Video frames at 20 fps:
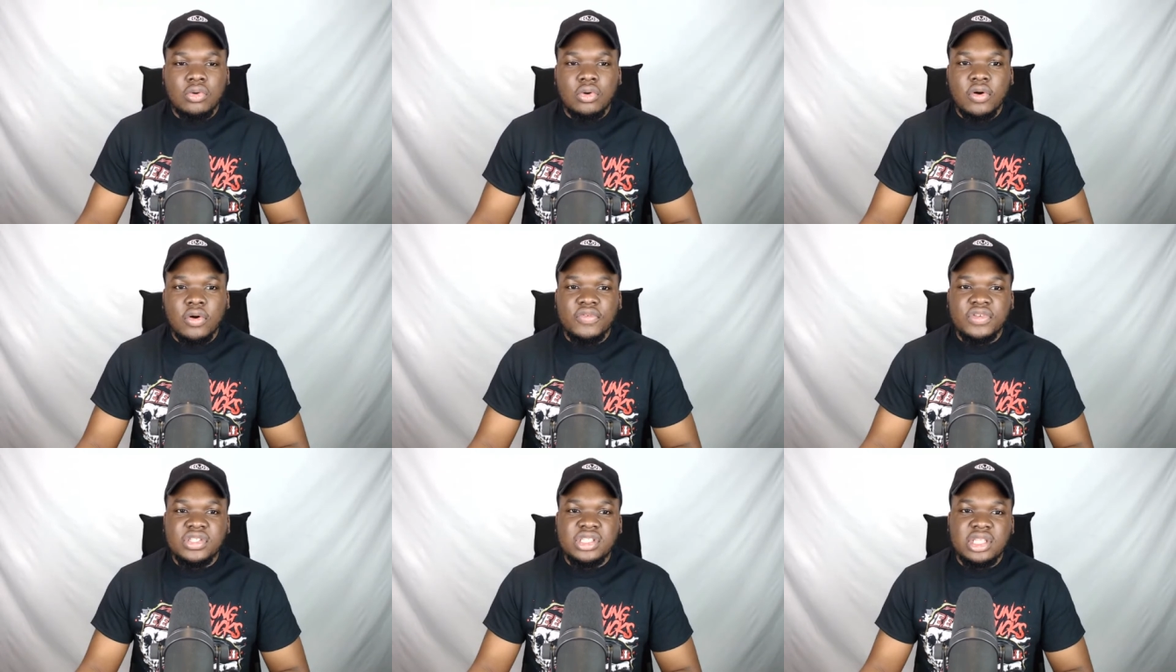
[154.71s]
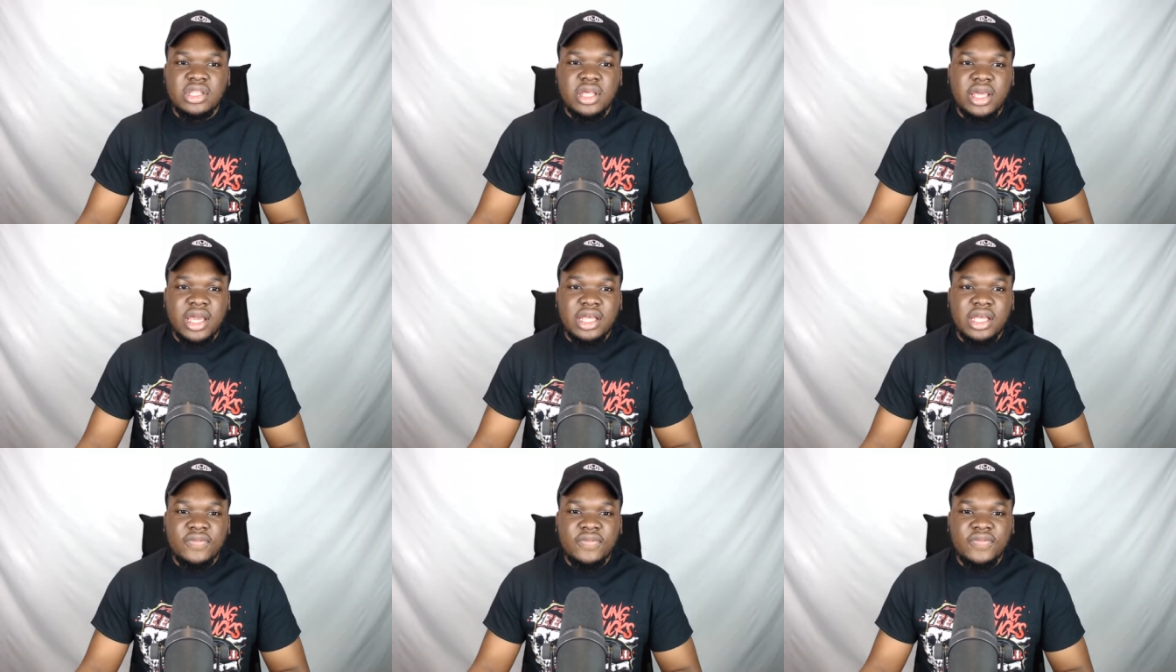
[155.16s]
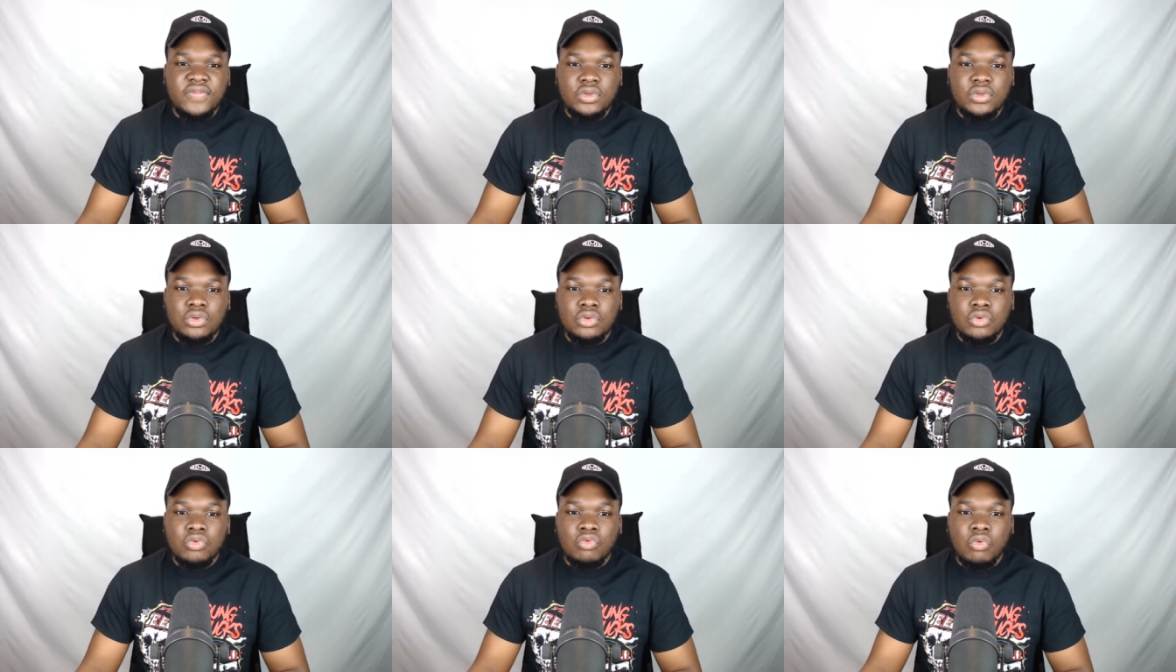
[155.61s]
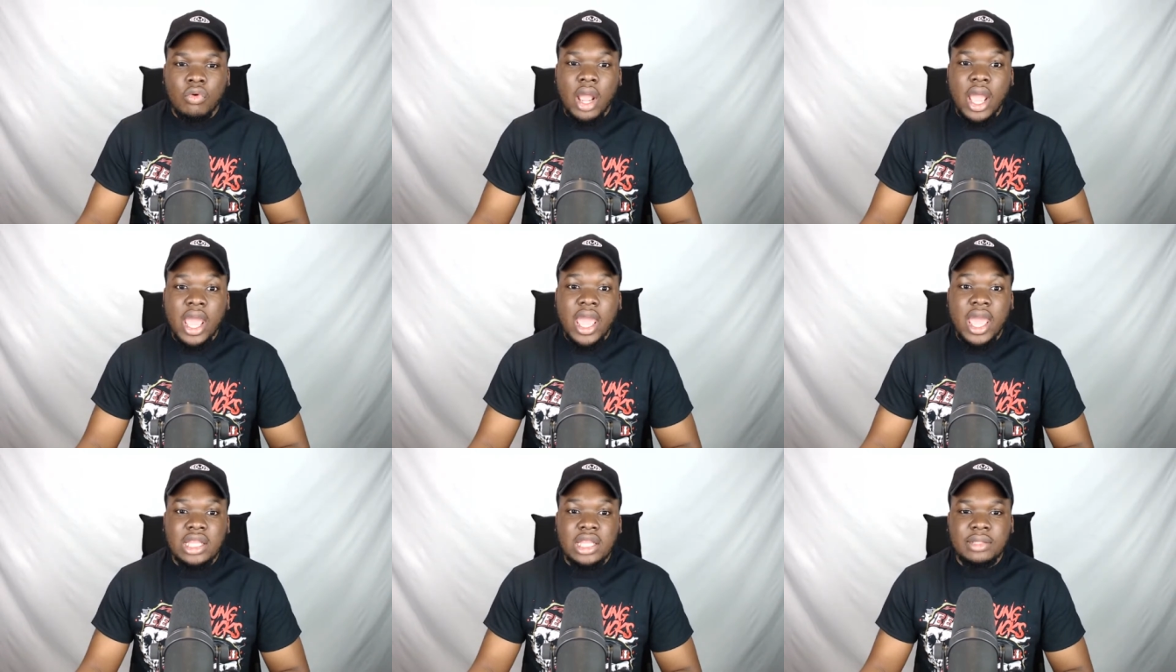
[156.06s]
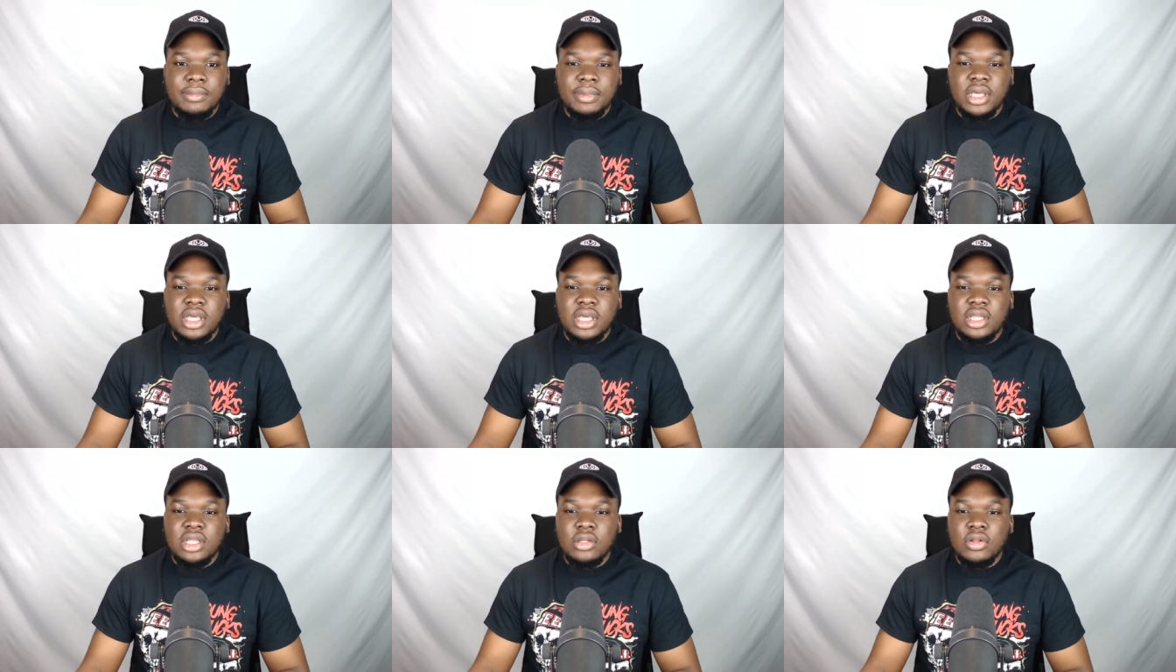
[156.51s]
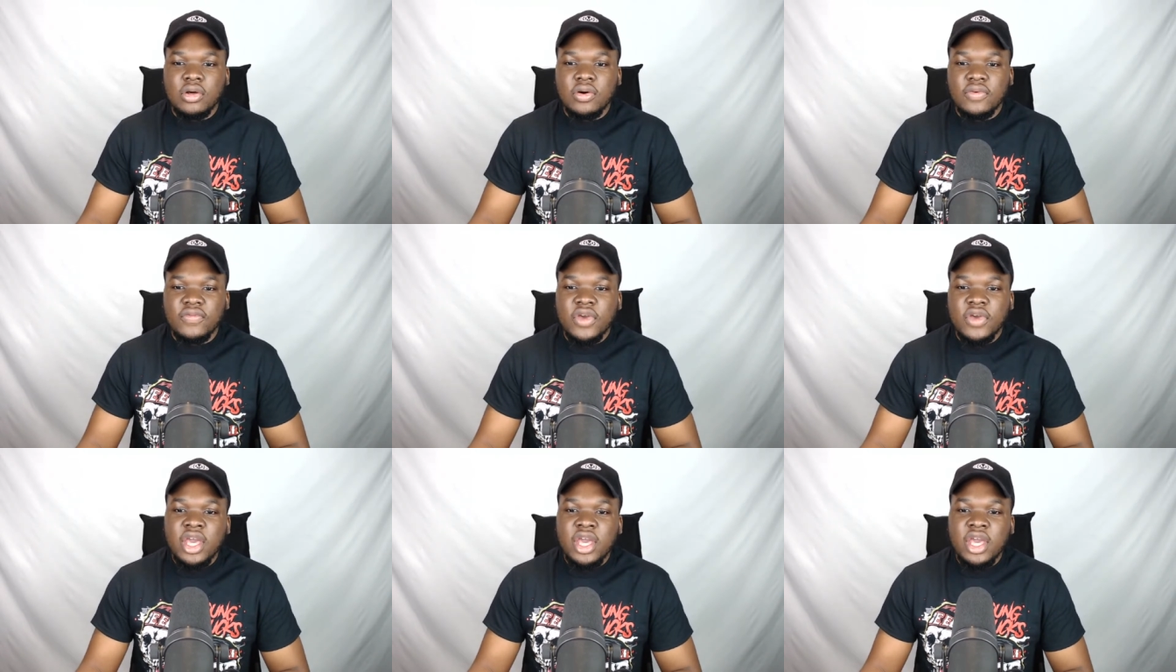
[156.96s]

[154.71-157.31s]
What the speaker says: Obviously, they had a feud right at the beginning of